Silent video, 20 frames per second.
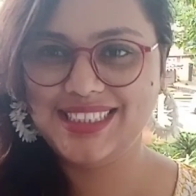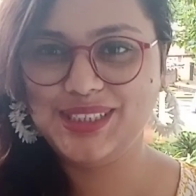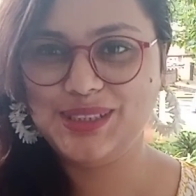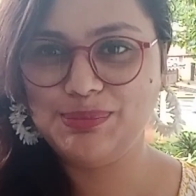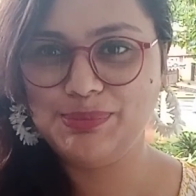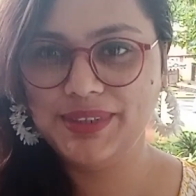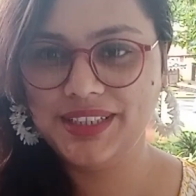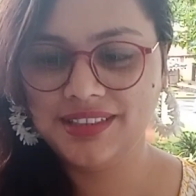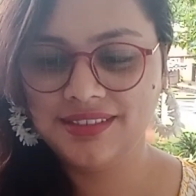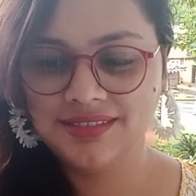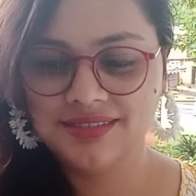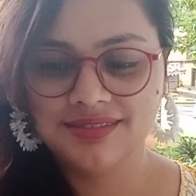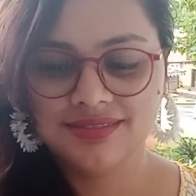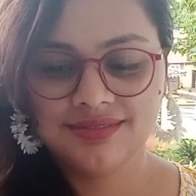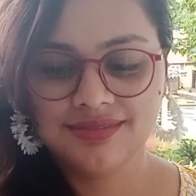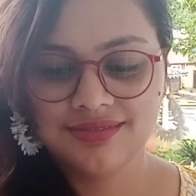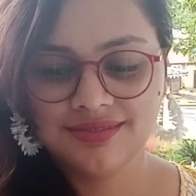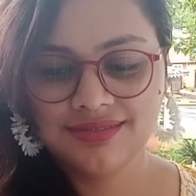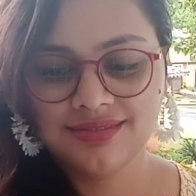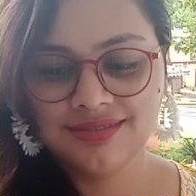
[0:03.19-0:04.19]
It's been
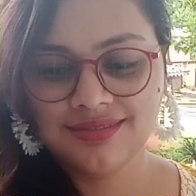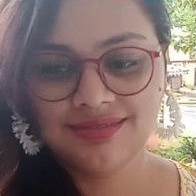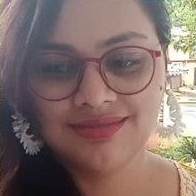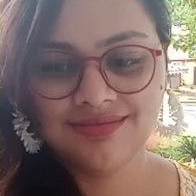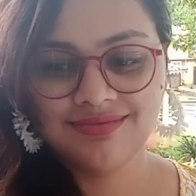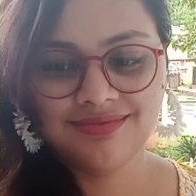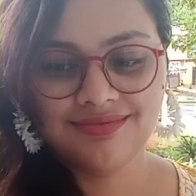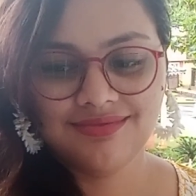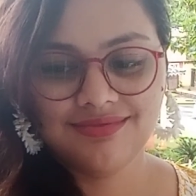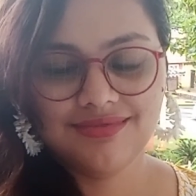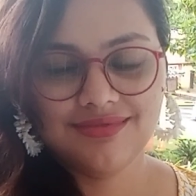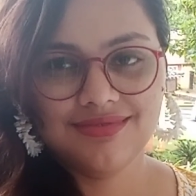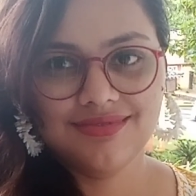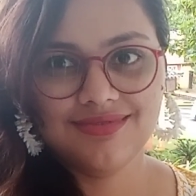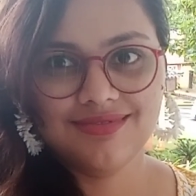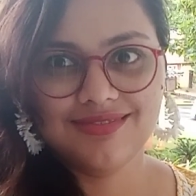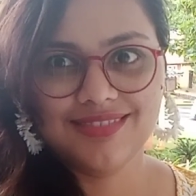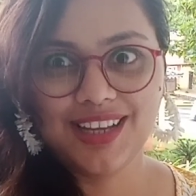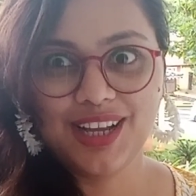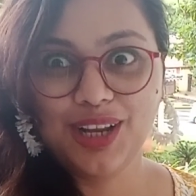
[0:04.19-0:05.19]

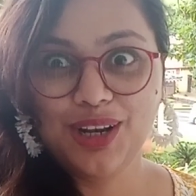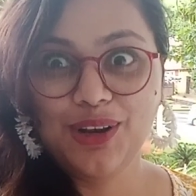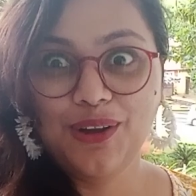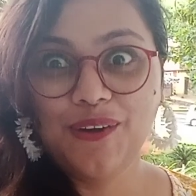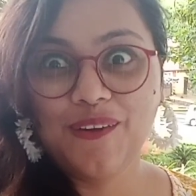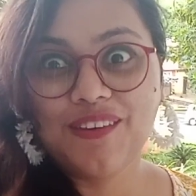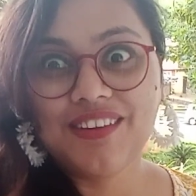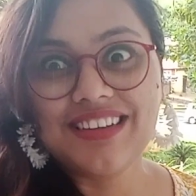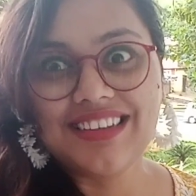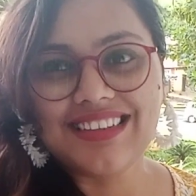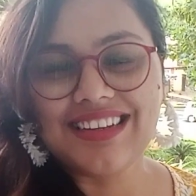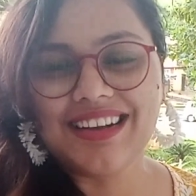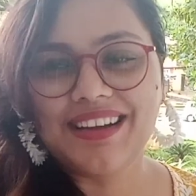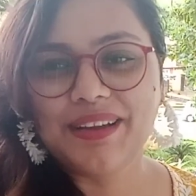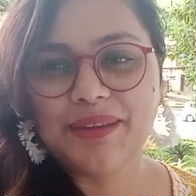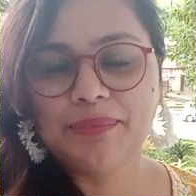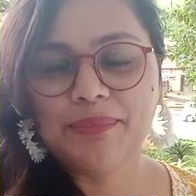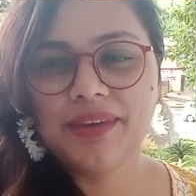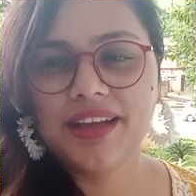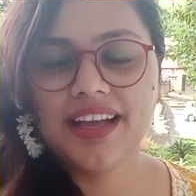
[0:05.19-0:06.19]
a long
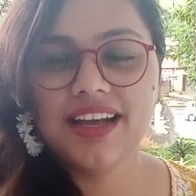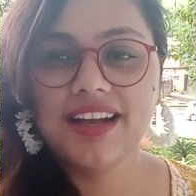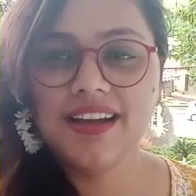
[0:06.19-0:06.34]
time.